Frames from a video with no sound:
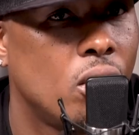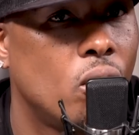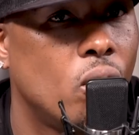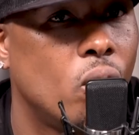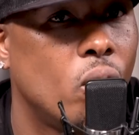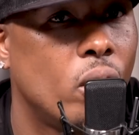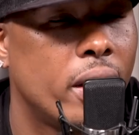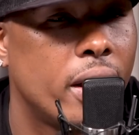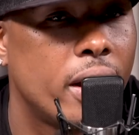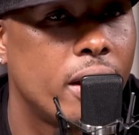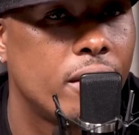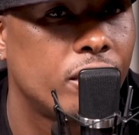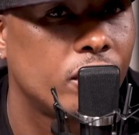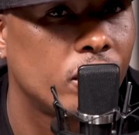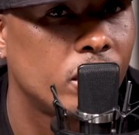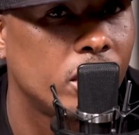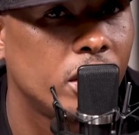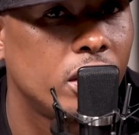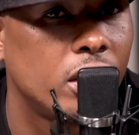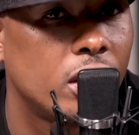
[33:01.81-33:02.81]

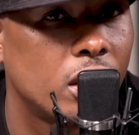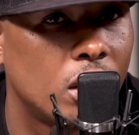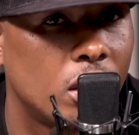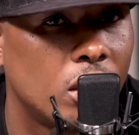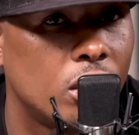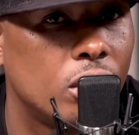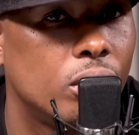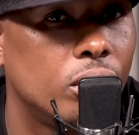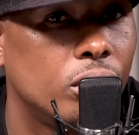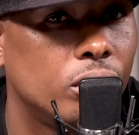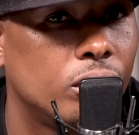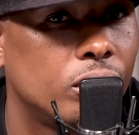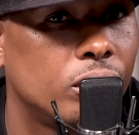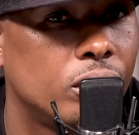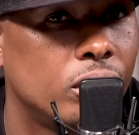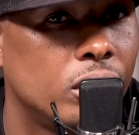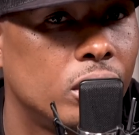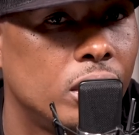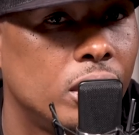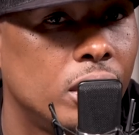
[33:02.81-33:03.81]
wherever he
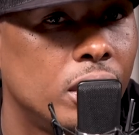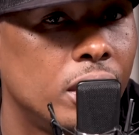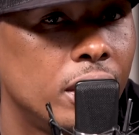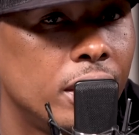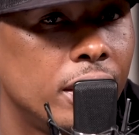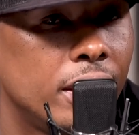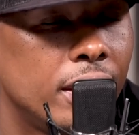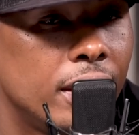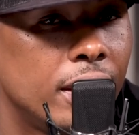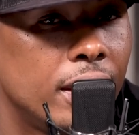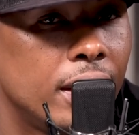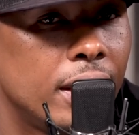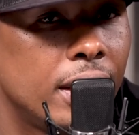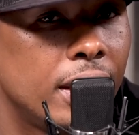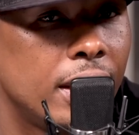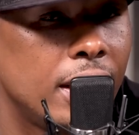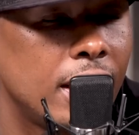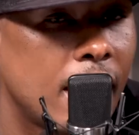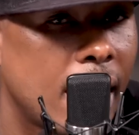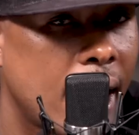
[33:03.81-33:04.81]
goes,
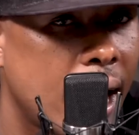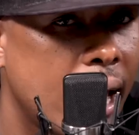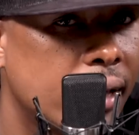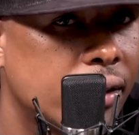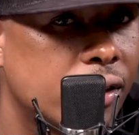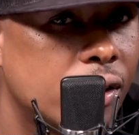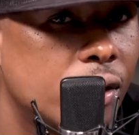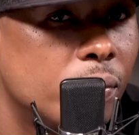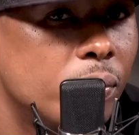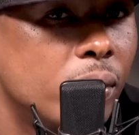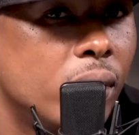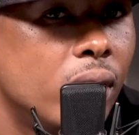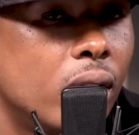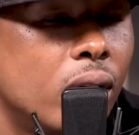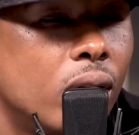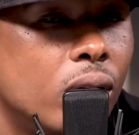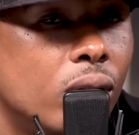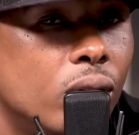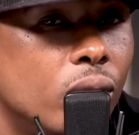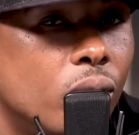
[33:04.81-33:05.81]
he has to be
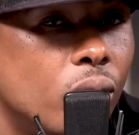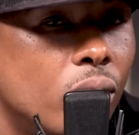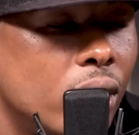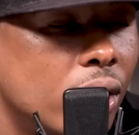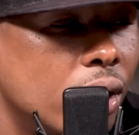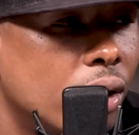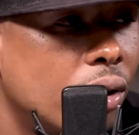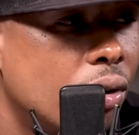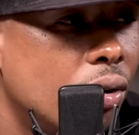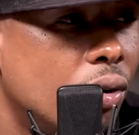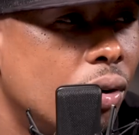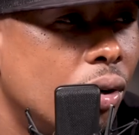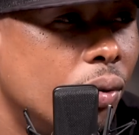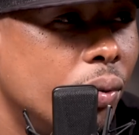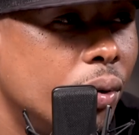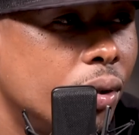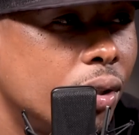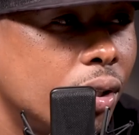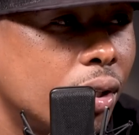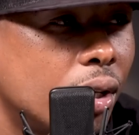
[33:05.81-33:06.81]
on the one accord
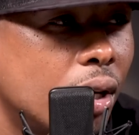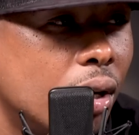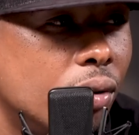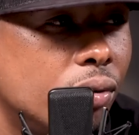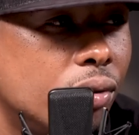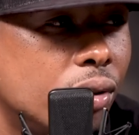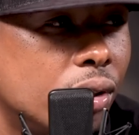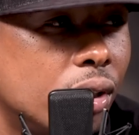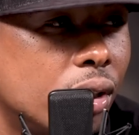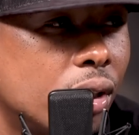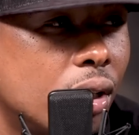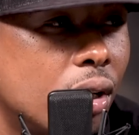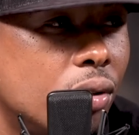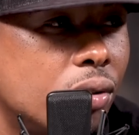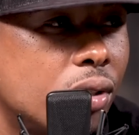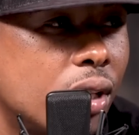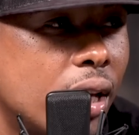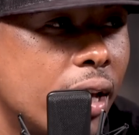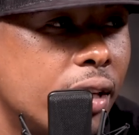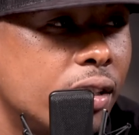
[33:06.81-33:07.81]
with the coach, and the
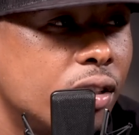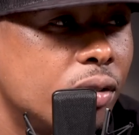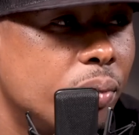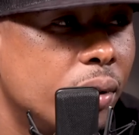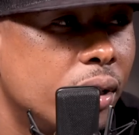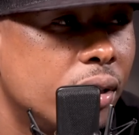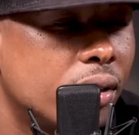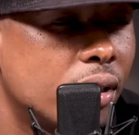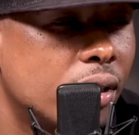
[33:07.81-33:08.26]
coach has to be